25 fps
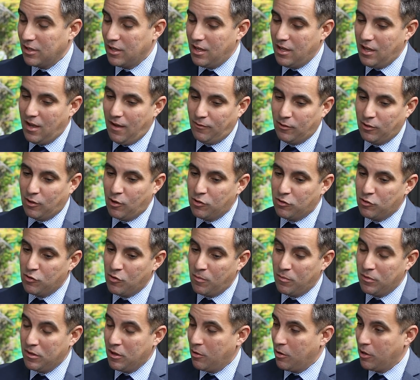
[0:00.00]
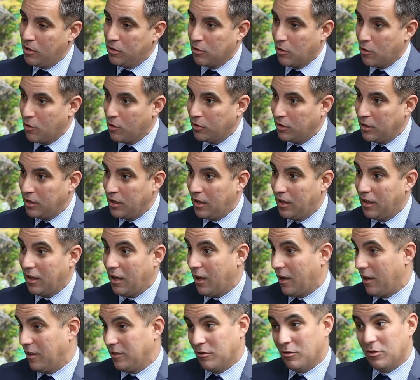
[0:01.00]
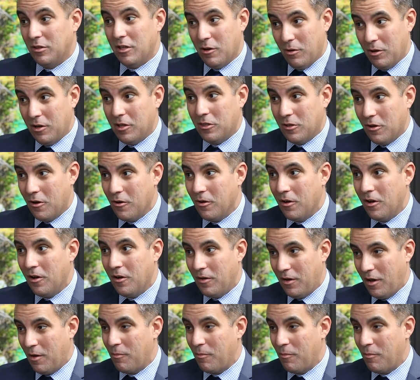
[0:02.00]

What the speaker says: You have to go through them very thoroughly because they're very thorough,